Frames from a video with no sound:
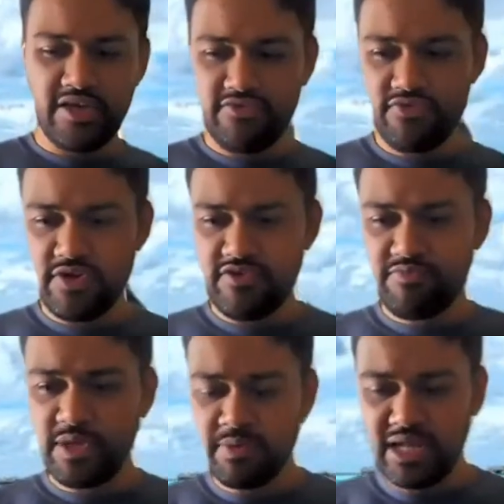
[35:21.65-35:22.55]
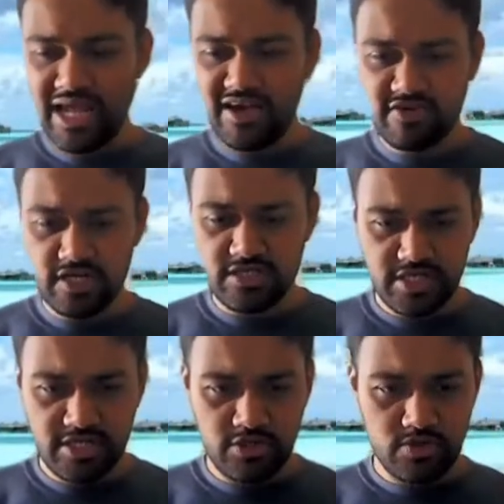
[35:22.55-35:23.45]
If people have
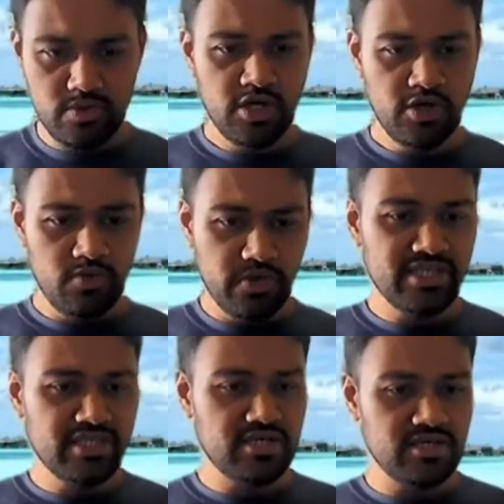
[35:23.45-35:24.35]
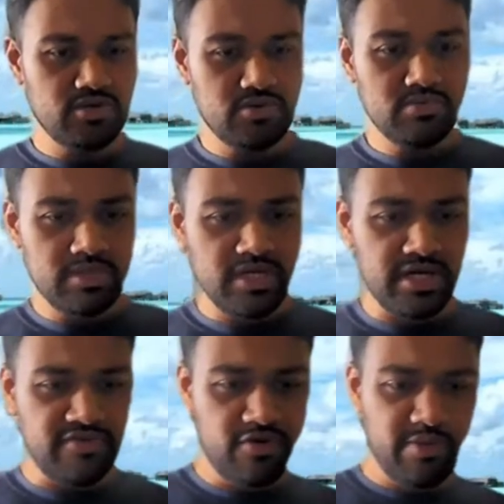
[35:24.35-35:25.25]
trusted you with
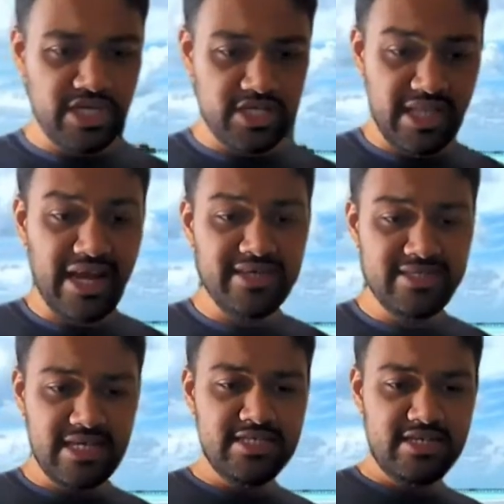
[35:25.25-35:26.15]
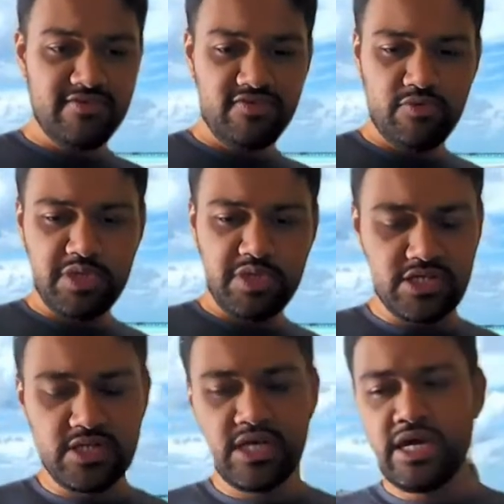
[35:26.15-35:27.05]
information that is sensitive
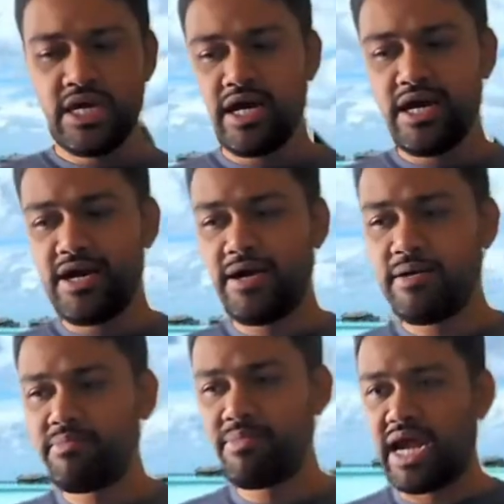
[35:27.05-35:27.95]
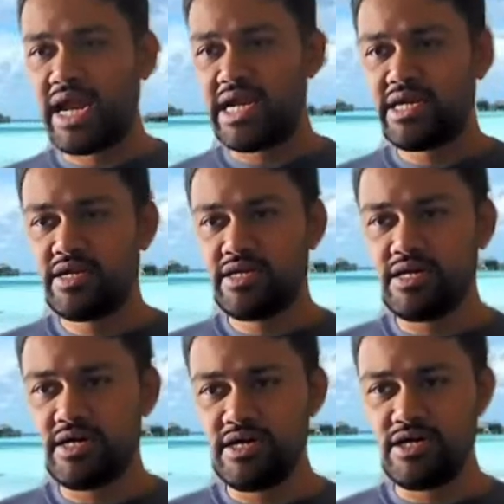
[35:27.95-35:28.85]
information, and
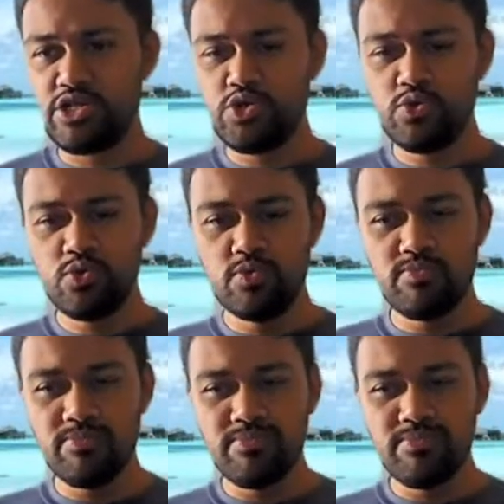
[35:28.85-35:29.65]
you